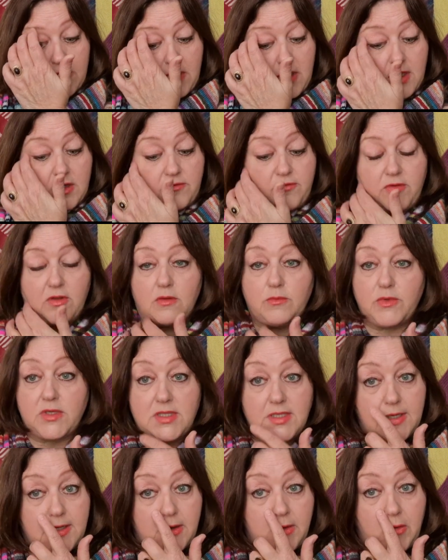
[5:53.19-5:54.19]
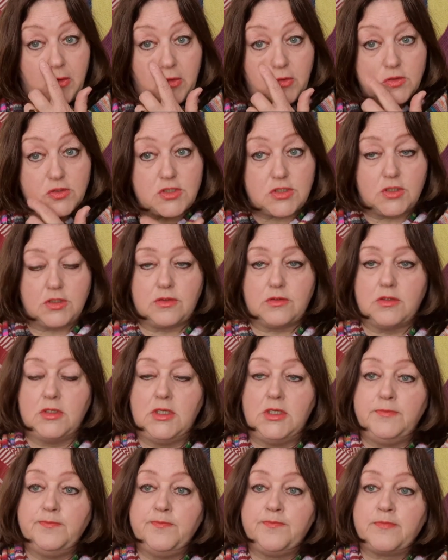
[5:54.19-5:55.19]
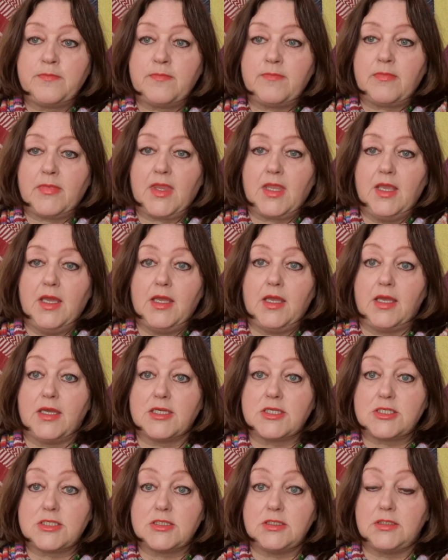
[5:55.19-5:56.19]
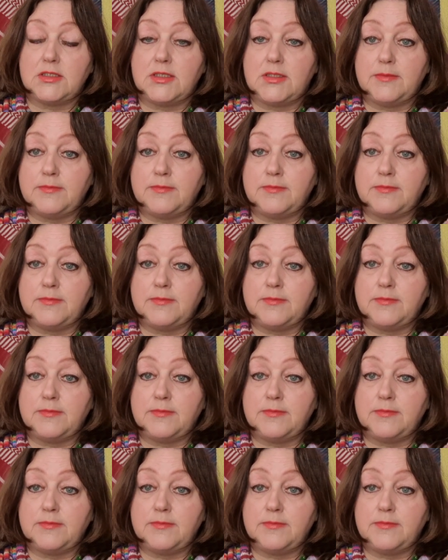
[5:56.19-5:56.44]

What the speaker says: You can follow me there also as